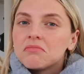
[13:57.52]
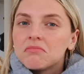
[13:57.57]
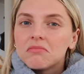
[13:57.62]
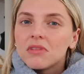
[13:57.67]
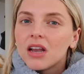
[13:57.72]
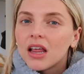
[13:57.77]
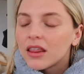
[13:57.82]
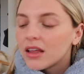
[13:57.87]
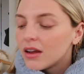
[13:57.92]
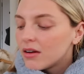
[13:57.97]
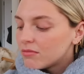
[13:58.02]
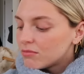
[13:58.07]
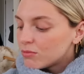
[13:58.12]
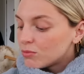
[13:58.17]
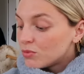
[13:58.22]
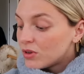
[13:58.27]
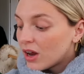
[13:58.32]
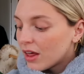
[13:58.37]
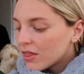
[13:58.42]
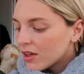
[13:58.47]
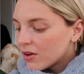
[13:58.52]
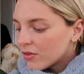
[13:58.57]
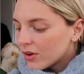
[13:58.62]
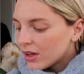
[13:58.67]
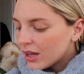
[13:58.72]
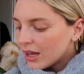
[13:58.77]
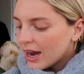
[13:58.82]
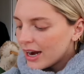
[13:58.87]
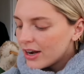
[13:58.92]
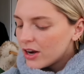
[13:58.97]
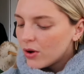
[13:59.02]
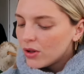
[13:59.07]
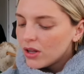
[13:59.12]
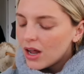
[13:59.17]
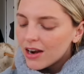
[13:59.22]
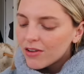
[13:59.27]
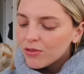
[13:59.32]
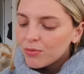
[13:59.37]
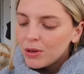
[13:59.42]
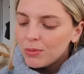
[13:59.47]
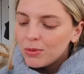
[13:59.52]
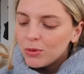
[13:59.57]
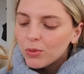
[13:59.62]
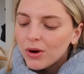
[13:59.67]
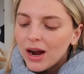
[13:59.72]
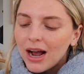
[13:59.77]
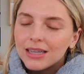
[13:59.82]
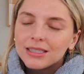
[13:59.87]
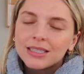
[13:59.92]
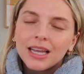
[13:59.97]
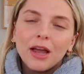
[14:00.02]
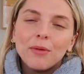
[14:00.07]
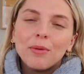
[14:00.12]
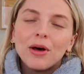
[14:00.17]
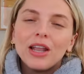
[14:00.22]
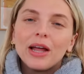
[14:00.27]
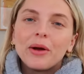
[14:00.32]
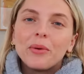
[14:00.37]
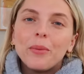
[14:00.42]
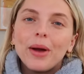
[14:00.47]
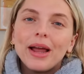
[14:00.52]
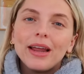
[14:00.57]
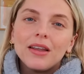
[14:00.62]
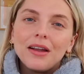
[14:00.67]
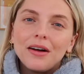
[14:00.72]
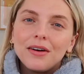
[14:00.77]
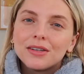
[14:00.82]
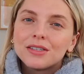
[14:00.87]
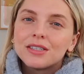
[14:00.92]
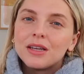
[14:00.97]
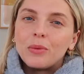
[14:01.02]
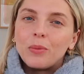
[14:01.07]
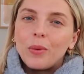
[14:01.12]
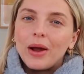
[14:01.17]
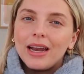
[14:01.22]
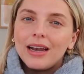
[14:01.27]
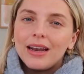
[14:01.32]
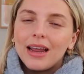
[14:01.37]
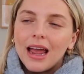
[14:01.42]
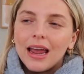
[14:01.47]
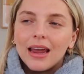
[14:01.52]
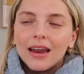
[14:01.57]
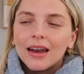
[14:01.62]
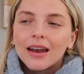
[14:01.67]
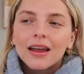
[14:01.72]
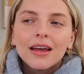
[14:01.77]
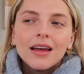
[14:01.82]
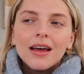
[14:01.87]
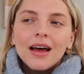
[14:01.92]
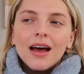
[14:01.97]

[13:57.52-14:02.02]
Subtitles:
Nothing really. I know a lot of people were asking about like weight loss and weight gain.